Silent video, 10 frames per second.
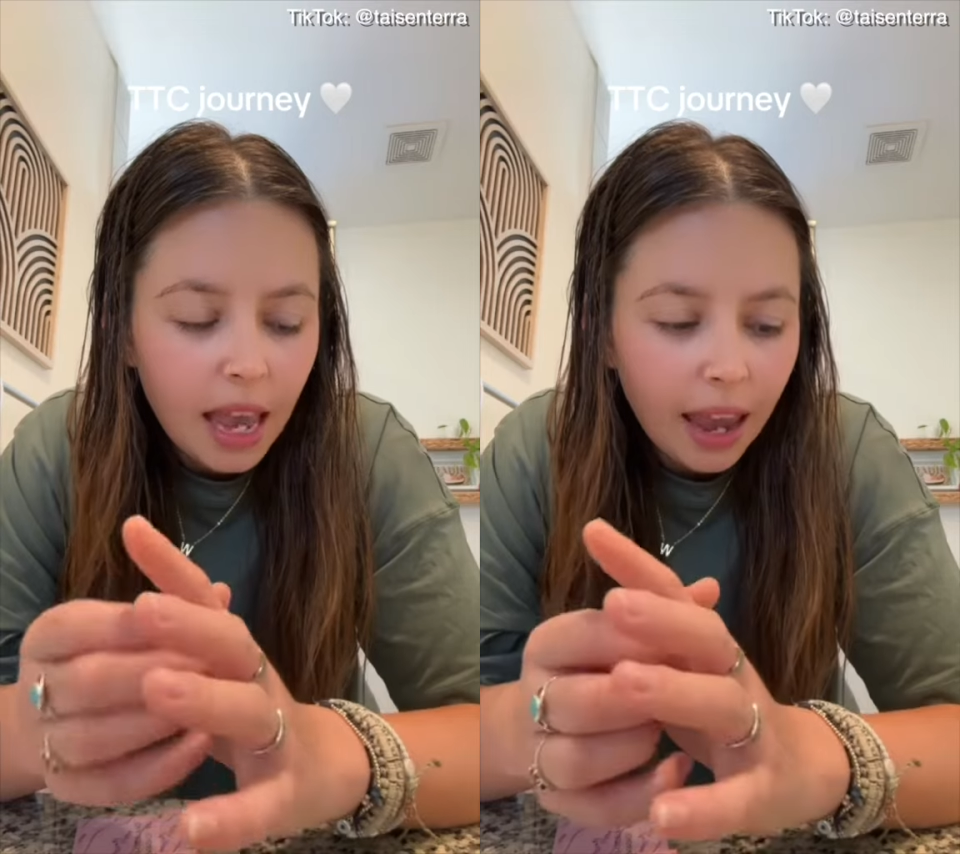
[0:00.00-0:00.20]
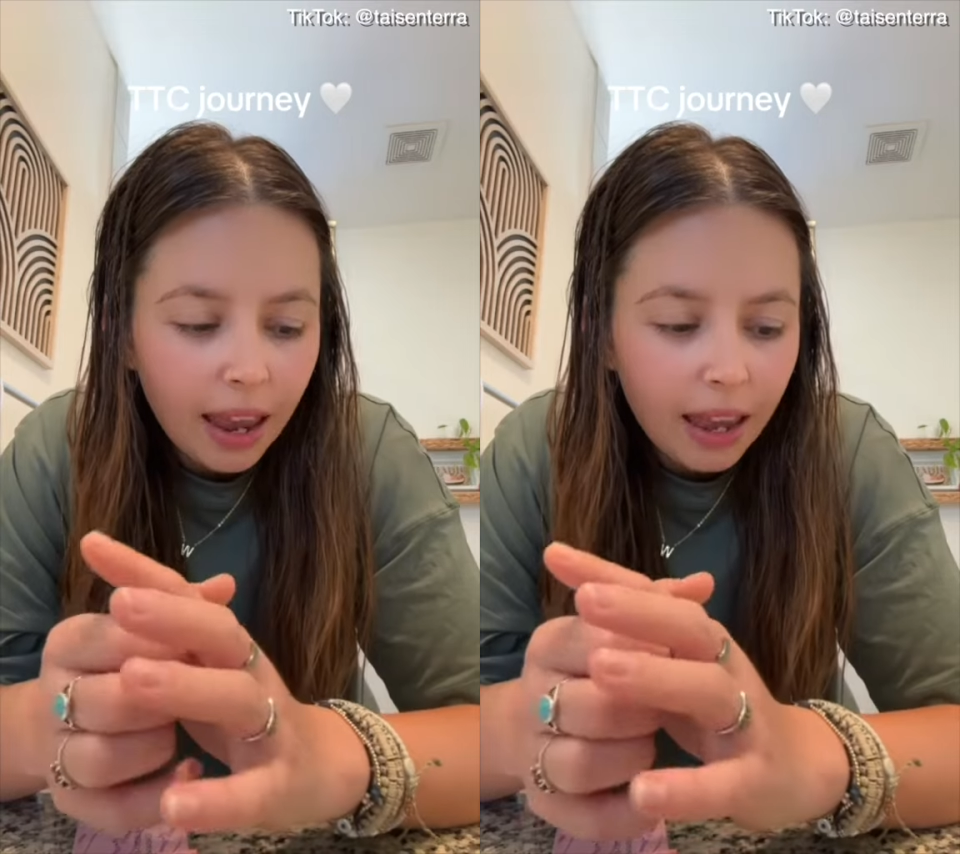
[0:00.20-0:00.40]

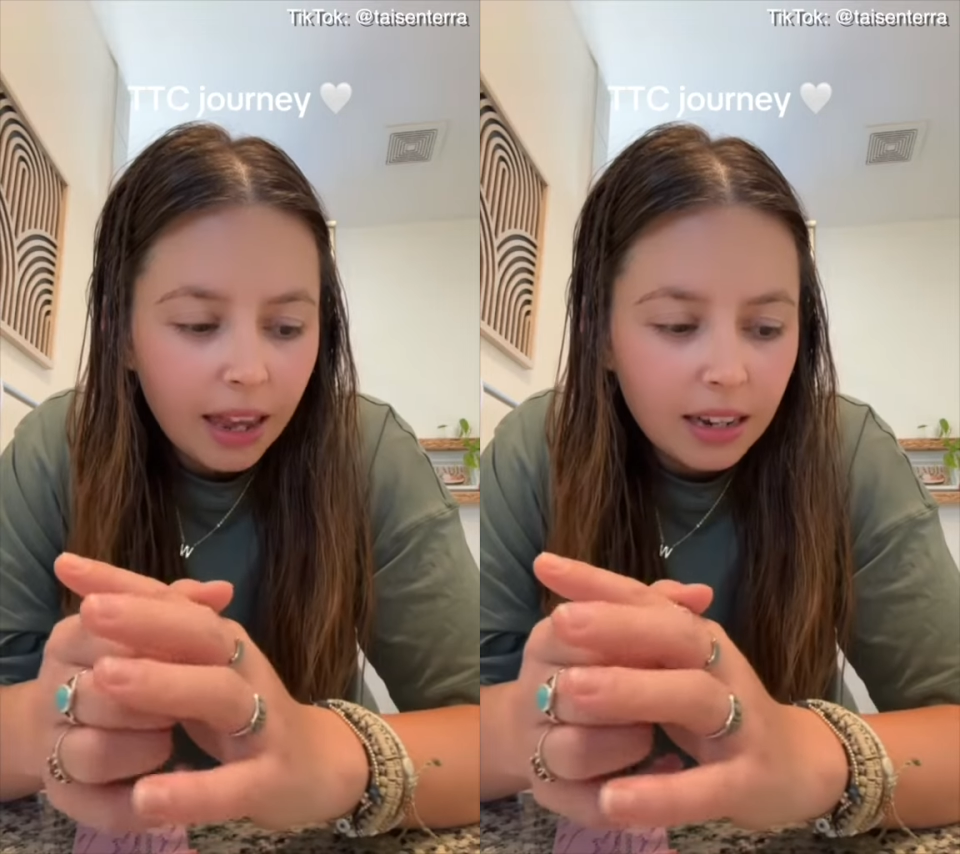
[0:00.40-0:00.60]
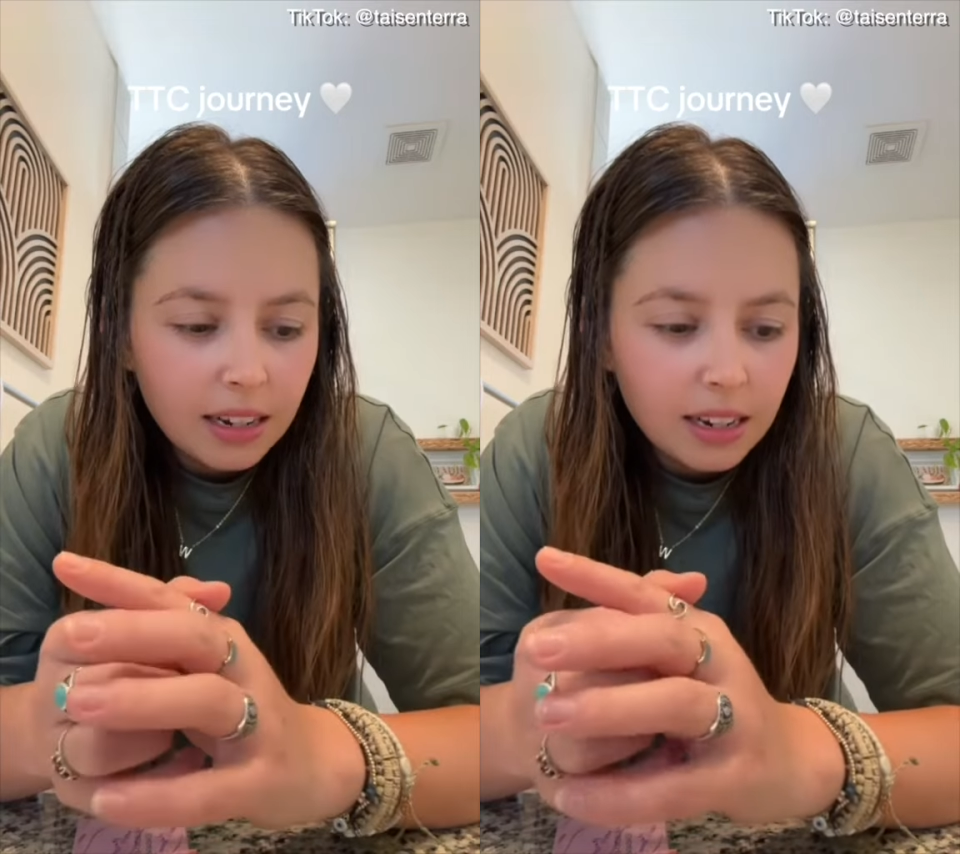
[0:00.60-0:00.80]

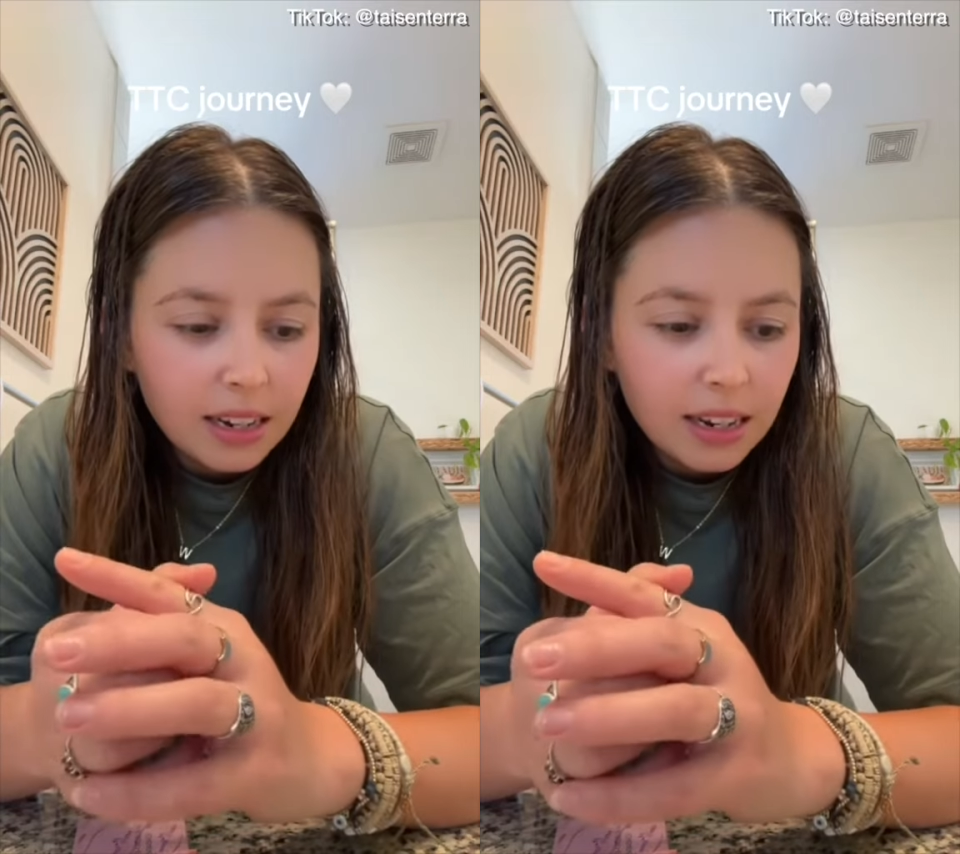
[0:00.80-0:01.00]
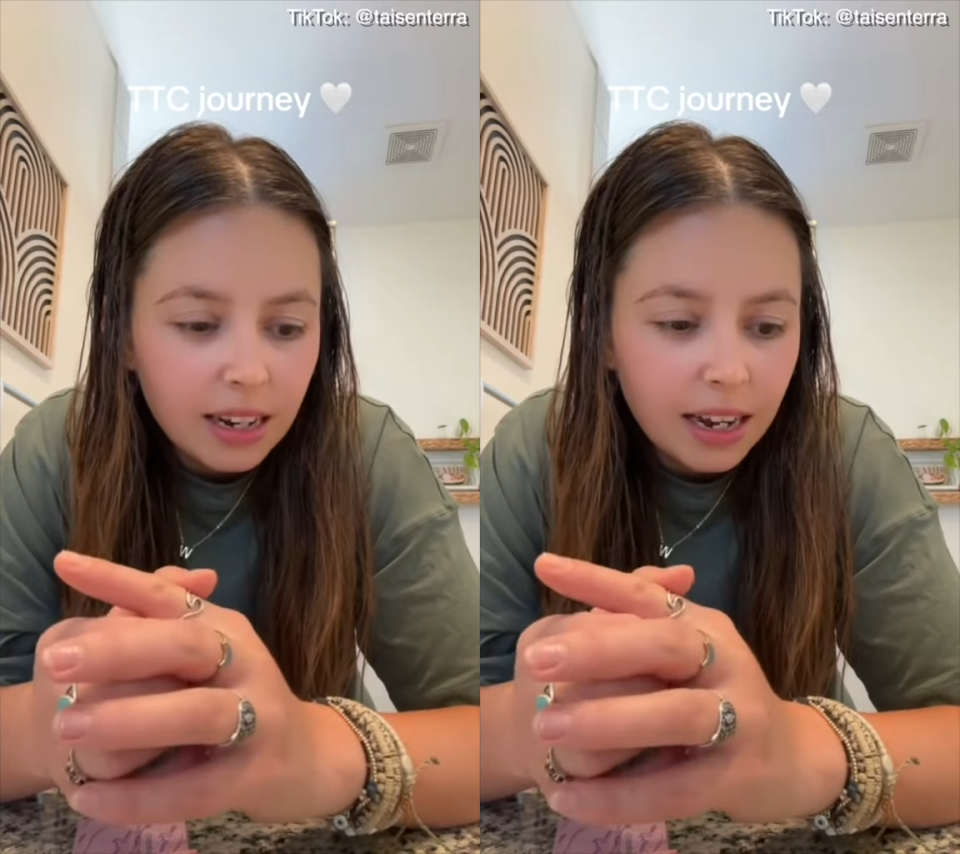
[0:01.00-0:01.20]
And
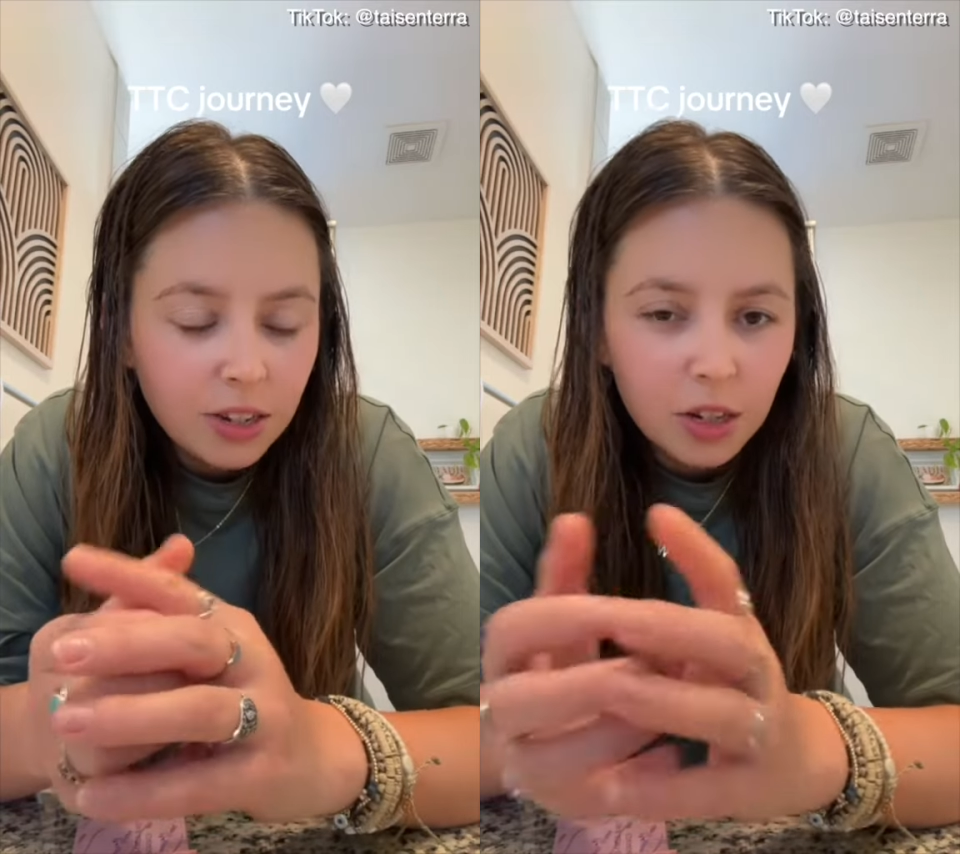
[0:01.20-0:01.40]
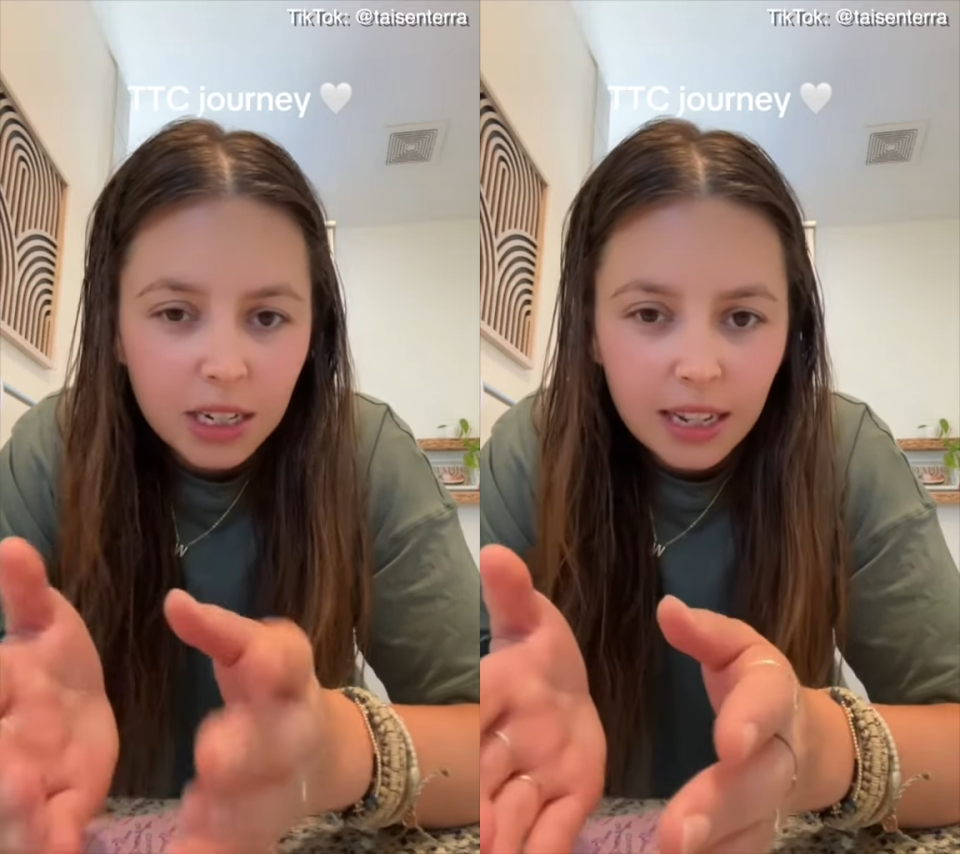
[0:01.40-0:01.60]
I
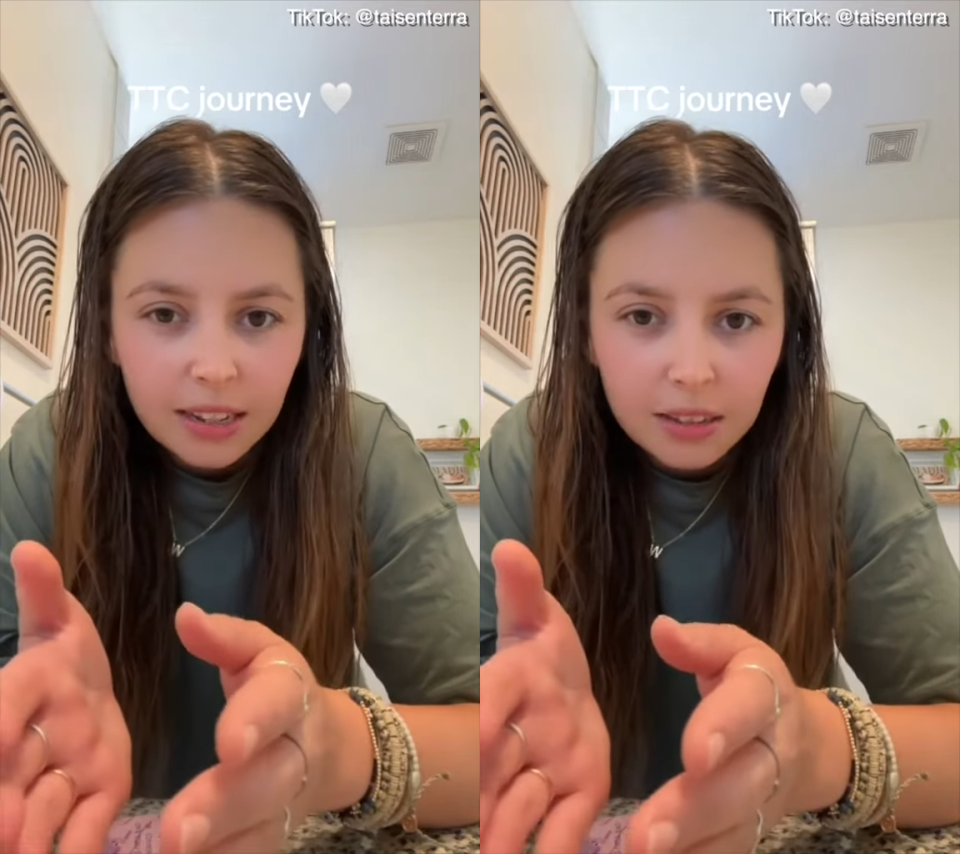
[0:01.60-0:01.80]
took a test